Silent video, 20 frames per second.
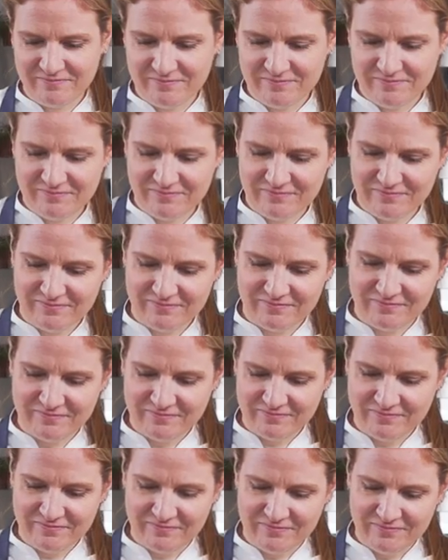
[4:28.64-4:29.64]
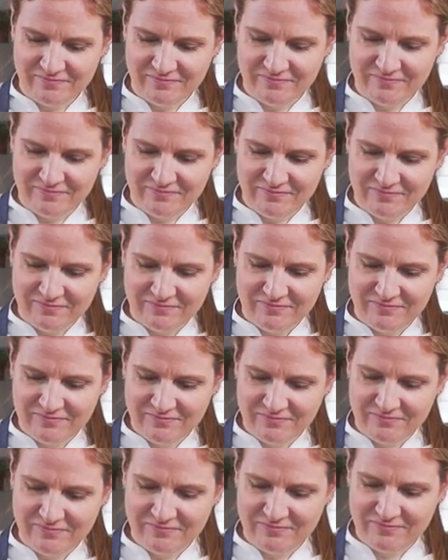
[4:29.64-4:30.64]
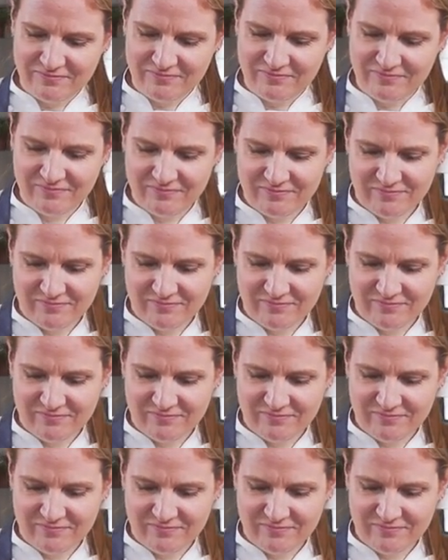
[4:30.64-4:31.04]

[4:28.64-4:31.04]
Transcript: Nobody speaks.